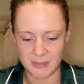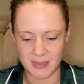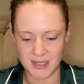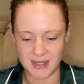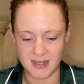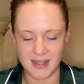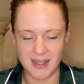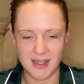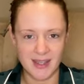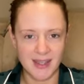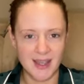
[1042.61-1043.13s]

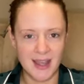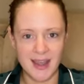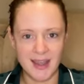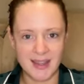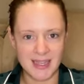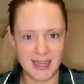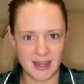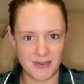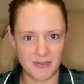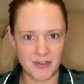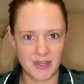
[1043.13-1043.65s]
But
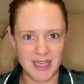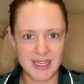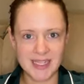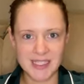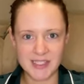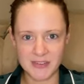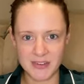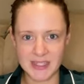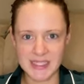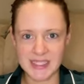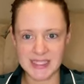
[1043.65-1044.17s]
yeah, I feel like
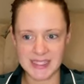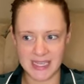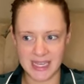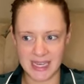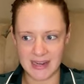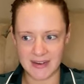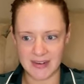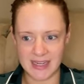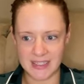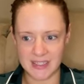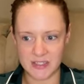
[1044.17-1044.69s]
it's very
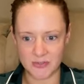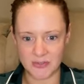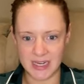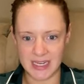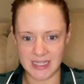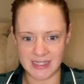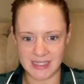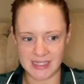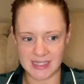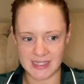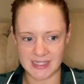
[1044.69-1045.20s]
scary to
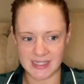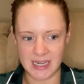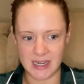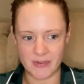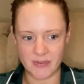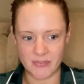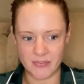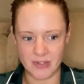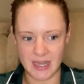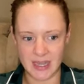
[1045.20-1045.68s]
read this stuff.